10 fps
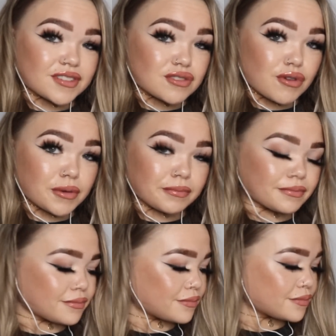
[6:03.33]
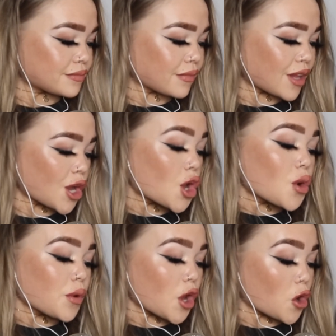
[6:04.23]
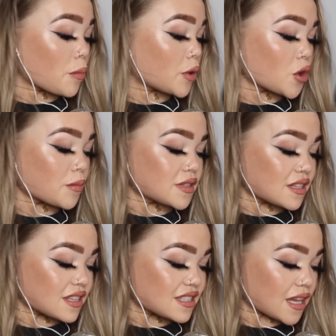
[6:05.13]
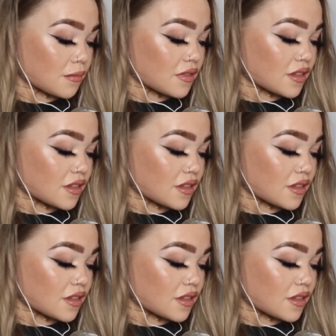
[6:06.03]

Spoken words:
True. We open up to the same